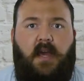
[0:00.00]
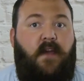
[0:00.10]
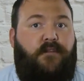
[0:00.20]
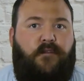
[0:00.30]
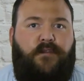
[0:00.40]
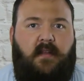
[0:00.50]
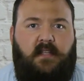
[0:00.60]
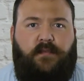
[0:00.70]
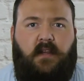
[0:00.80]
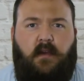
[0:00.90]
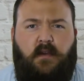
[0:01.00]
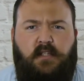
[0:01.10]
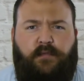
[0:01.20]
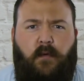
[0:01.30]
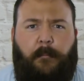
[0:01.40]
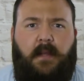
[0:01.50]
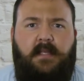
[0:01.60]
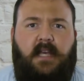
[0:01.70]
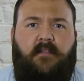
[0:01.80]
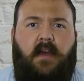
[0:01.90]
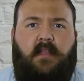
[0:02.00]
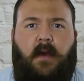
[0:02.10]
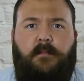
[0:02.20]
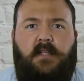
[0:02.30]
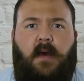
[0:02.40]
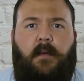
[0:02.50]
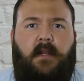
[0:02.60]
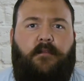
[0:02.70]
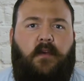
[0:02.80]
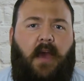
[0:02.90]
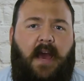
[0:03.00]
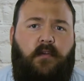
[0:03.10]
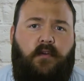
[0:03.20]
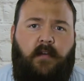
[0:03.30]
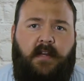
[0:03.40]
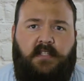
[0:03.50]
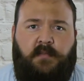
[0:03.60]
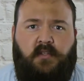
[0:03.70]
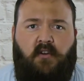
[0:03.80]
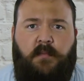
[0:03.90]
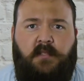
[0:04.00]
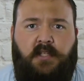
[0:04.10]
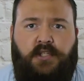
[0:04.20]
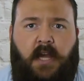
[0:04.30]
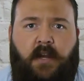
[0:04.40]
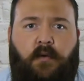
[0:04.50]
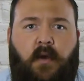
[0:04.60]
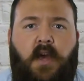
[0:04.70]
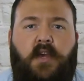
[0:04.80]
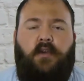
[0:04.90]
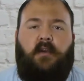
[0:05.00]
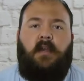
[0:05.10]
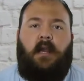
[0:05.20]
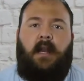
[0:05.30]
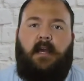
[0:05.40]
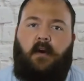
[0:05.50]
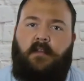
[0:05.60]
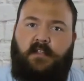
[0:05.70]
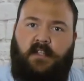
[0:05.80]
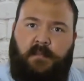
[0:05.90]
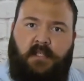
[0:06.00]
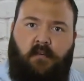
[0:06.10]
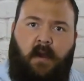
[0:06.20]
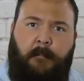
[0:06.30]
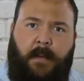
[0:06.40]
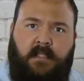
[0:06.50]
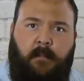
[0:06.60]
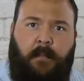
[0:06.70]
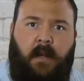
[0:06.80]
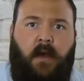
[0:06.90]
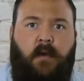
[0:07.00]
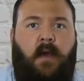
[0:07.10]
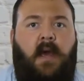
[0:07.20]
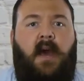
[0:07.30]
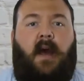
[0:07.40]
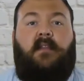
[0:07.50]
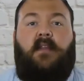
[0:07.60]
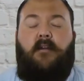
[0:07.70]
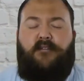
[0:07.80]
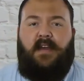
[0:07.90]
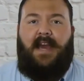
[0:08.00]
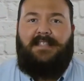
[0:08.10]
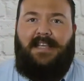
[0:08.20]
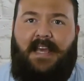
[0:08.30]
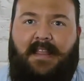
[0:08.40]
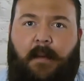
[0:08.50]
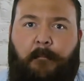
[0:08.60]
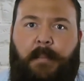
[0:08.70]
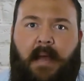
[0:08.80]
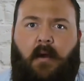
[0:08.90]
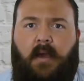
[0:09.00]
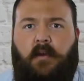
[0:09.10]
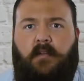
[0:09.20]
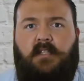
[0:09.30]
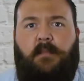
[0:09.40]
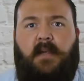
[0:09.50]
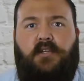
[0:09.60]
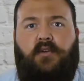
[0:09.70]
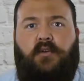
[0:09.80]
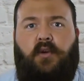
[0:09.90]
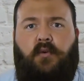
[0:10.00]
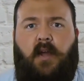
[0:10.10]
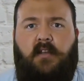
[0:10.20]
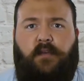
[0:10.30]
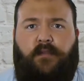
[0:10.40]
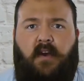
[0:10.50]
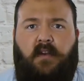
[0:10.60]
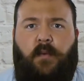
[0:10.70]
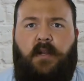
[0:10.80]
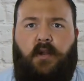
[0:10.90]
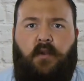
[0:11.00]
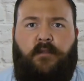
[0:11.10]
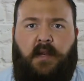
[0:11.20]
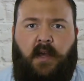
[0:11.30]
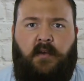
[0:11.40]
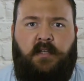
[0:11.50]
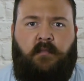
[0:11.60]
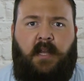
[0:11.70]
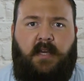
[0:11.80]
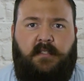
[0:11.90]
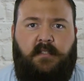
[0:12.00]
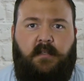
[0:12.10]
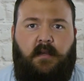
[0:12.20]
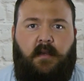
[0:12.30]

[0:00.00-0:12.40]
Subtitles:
If you found this video useful, please give it a thumbs up, and if you haven't already subscribed to this channel, you can click on the subscribe button below, and don't forget to hit that bell icon to make sure you're notified when new videos are released.